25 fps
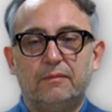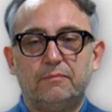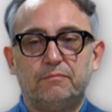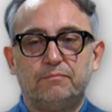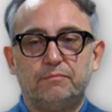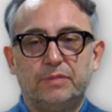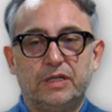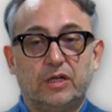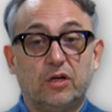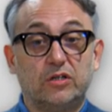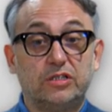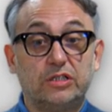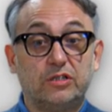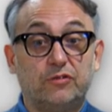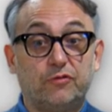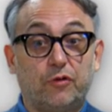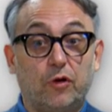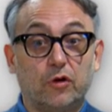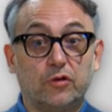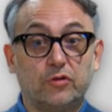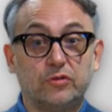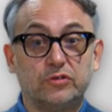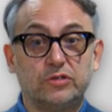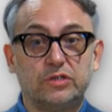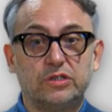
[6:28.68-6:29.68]
because it
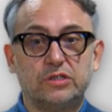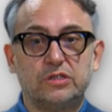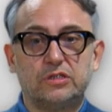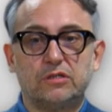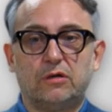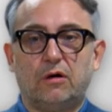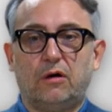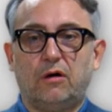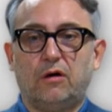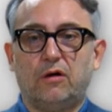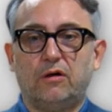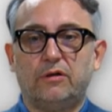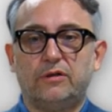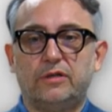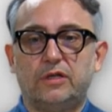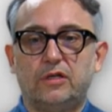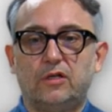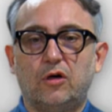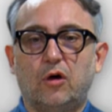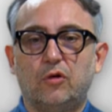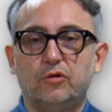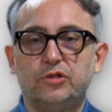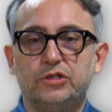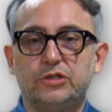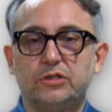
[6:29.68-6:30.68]
focuses on the
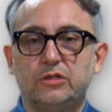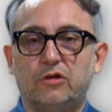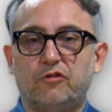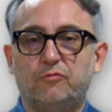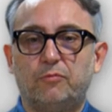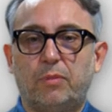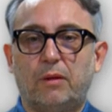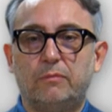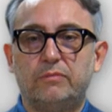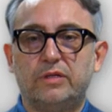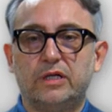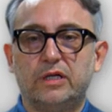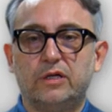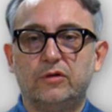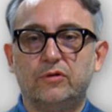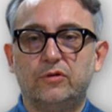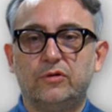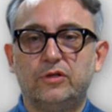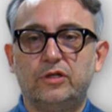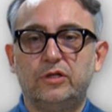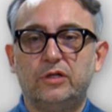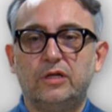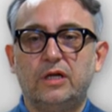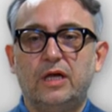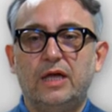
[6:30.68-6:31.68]
notion of public
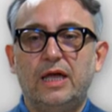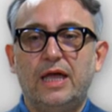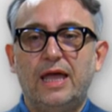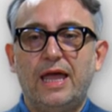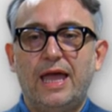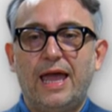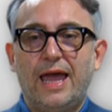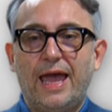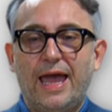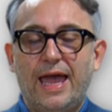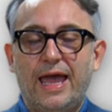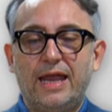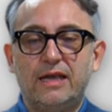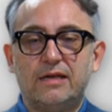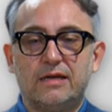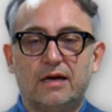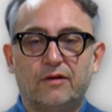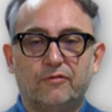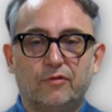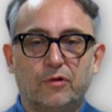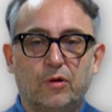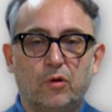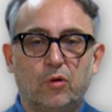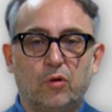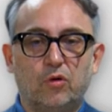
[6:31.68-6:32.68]
good, and
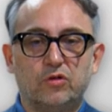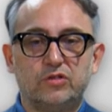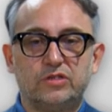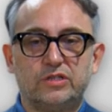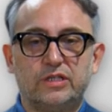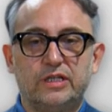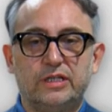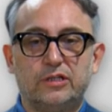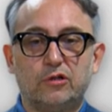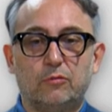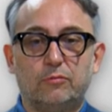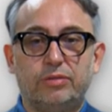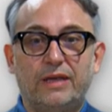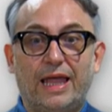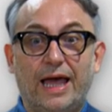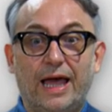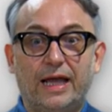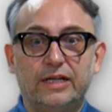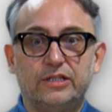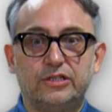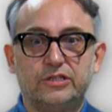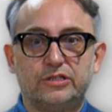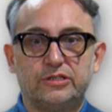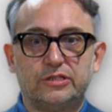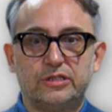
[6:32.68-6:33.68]
of course it
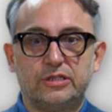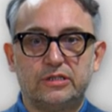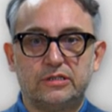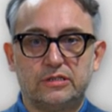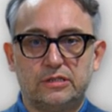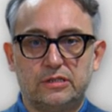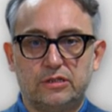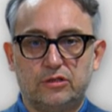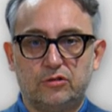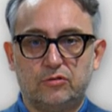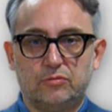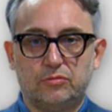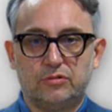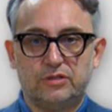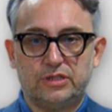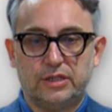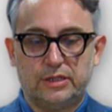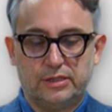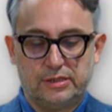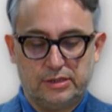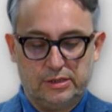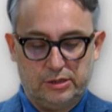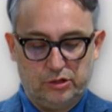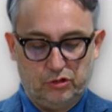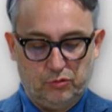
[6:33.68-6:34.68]
obliges citizen to,
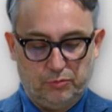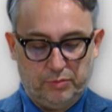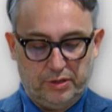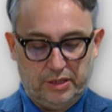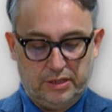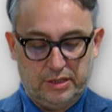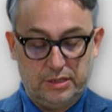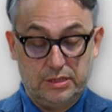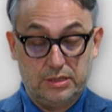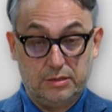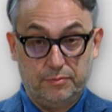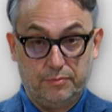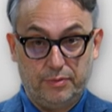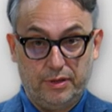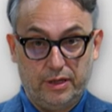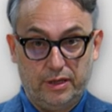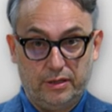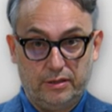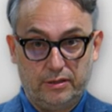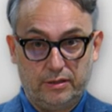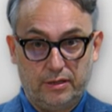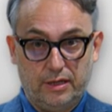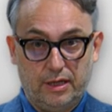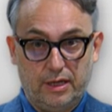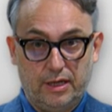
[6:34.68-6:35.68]
citizens to
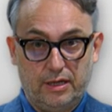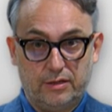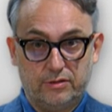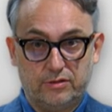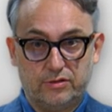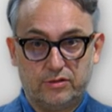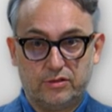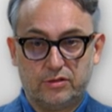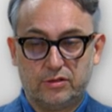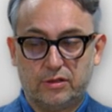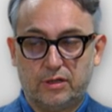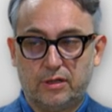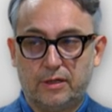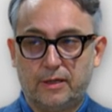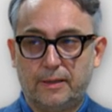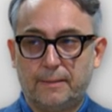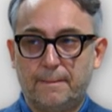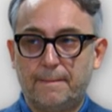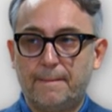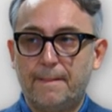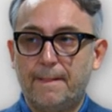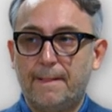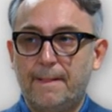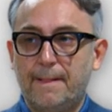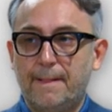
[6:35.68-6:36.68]
participate and
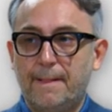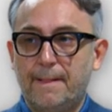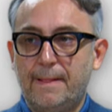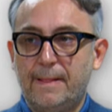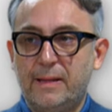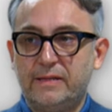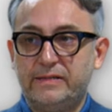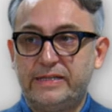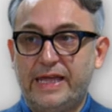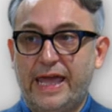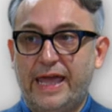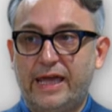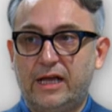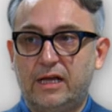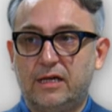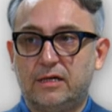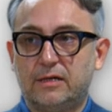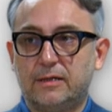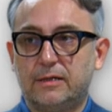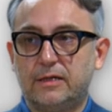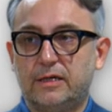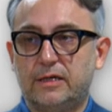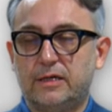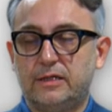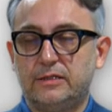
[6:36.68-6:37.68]
um, take
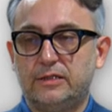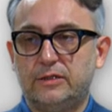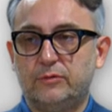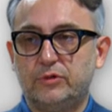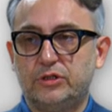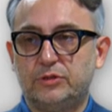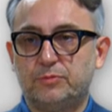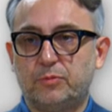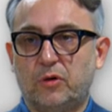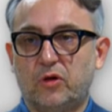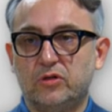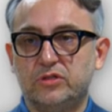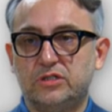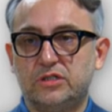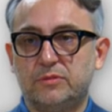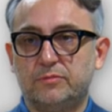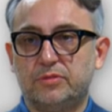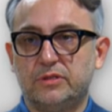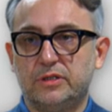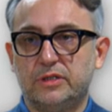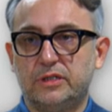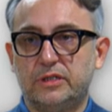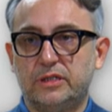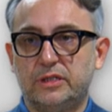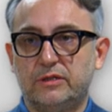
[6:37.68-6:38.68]
uh, the
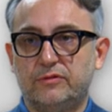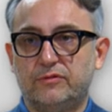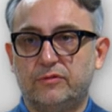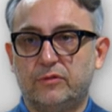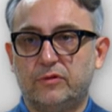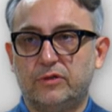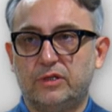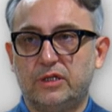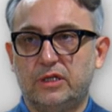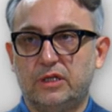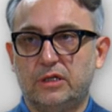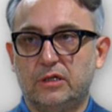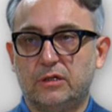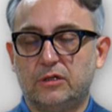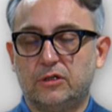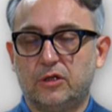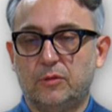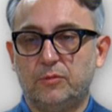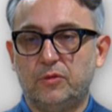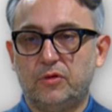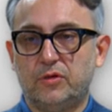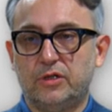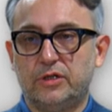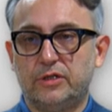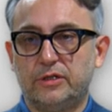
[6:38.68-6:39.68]
responsibility for the
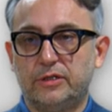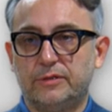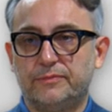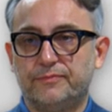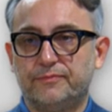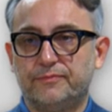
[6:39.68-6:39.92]
community.